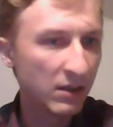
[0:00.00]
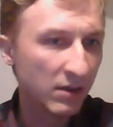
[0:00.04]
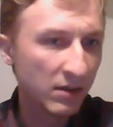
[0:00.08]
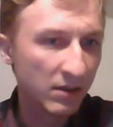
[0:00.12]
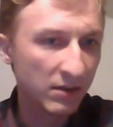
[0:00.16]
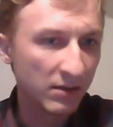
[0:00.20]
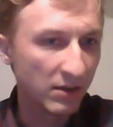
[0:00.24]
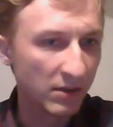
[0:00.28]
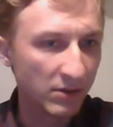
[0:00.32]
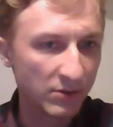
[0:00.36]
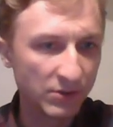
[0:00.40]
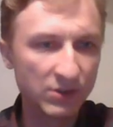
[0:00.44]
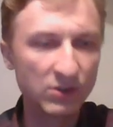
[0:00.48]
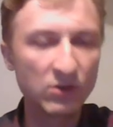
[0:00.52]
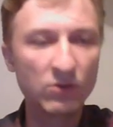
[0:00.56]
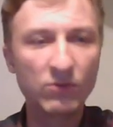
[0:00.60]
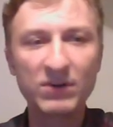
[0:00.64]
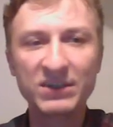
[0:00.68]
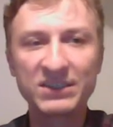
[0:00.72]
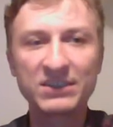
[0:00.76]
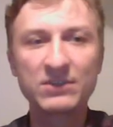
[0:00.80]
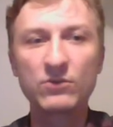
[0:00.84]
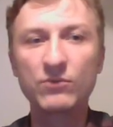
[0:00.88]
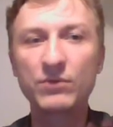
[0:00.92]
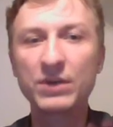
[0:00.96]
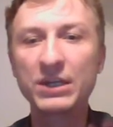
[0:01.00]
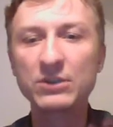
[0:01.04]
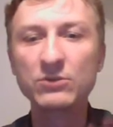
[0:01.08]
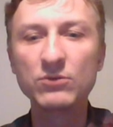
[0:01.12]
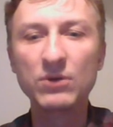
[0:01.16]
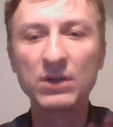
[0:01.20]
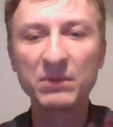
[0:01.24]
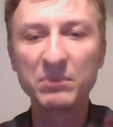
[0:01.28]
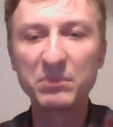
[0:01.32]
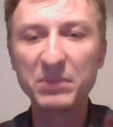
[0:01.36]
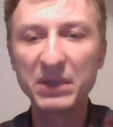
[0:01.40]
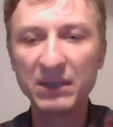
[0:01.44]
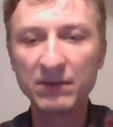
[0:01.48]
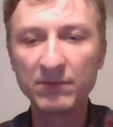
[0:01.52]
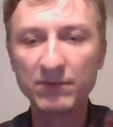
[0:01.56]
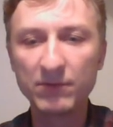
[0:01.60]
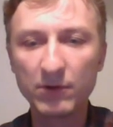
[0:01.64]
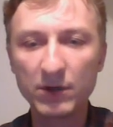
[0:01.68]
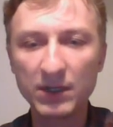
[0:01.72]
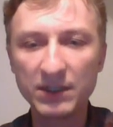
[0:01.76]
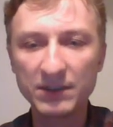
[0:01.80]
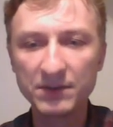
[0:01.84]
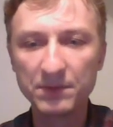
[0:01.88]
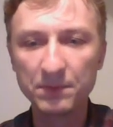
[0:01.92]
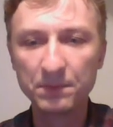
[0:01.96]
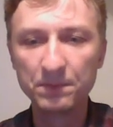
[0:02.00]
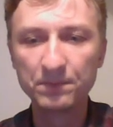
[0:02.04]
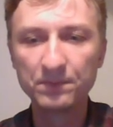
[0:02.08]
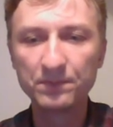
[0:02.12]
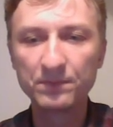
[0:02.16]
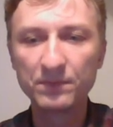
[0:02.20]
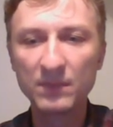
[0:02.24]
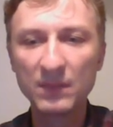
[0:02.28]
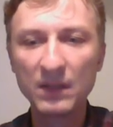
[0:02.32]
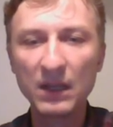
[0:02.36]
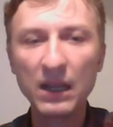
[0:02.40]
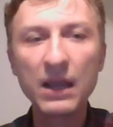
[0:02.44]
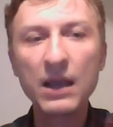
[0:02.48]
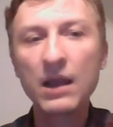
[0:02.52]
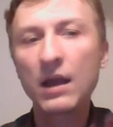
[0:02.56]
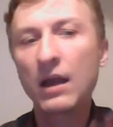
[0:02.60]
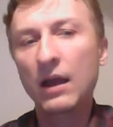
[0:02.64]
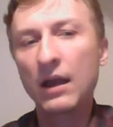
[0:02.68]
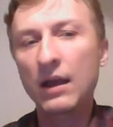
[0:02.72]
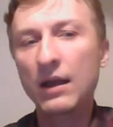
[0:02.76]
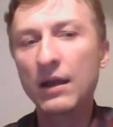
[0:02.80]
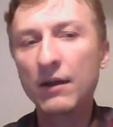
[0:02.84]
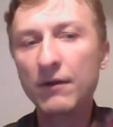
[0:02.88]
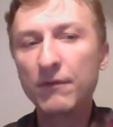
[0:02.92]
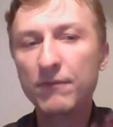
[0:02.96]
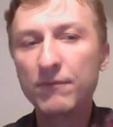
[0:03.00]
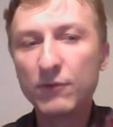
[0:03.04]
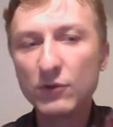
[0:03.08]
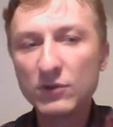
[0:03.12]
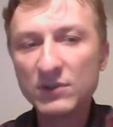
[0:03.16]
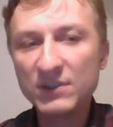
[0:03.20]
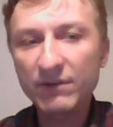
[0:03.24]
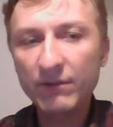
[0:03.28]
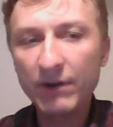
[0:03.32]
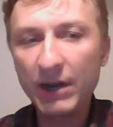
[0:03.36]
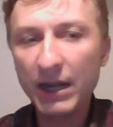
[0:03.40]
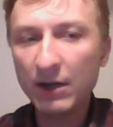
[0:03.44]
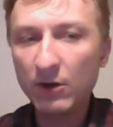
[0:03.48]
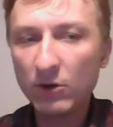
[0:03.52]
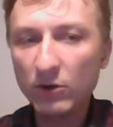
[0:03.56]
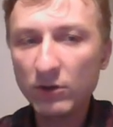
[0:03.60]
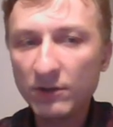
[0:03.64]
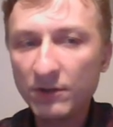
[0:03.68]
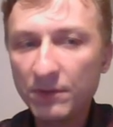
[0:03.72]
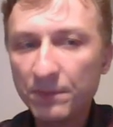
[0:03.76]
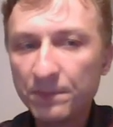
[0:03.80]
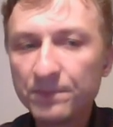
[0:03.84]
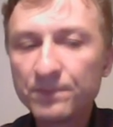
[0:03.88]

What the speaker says: there's no other way to unpin for us. For the record,